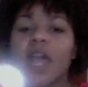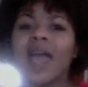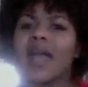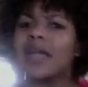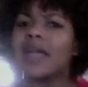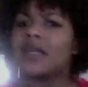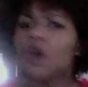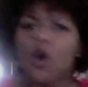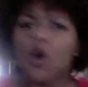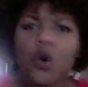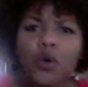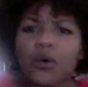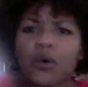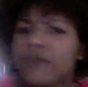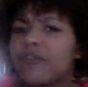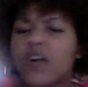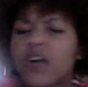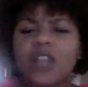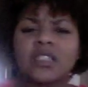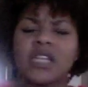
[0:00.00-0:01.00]
And who
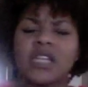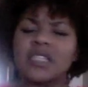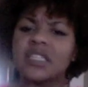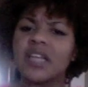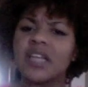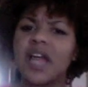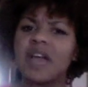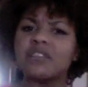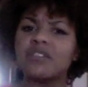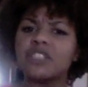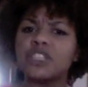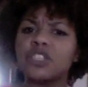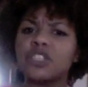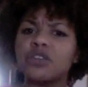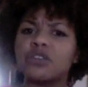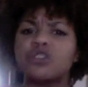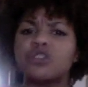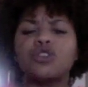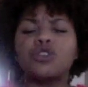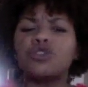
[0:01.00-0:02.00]
the fuck doesn't have
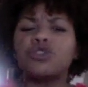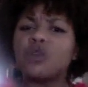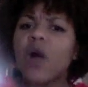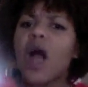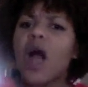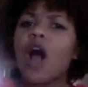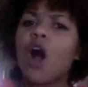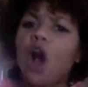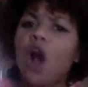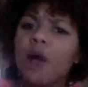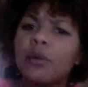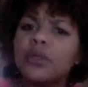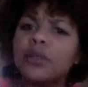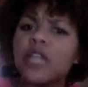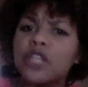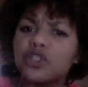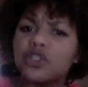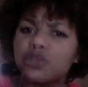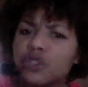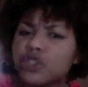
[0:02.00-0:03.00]
insurance? Do you know how horrible
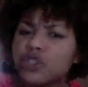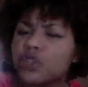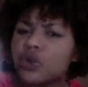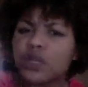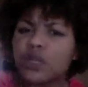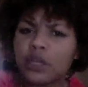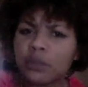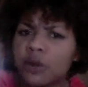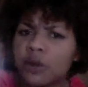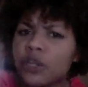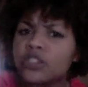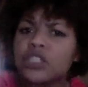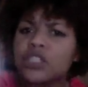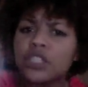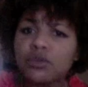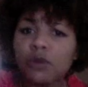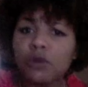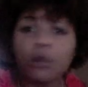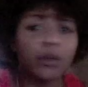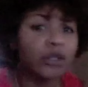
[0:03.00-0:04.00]
they treat you in the
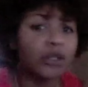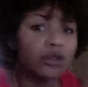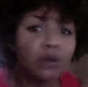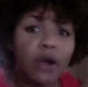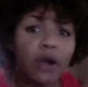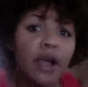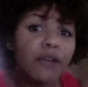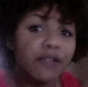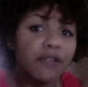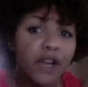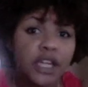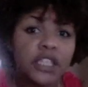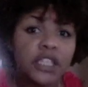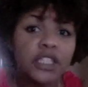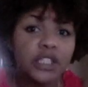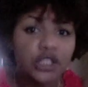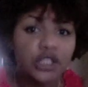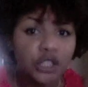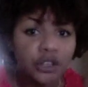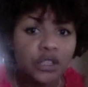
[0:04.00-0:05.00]
emergency room when you don't have
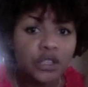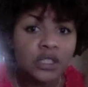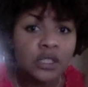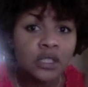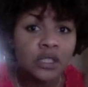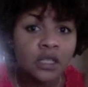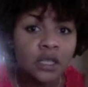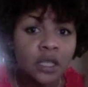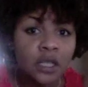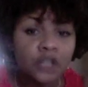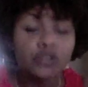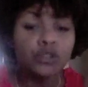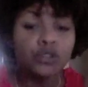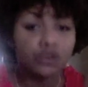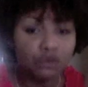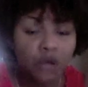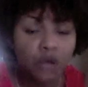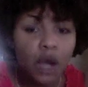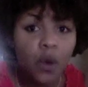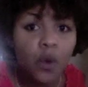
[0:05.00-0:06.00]
fucking insurance? Do
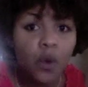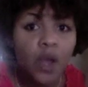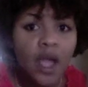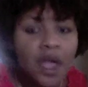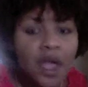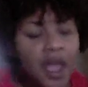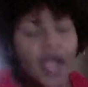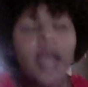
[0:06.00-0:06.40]
you know?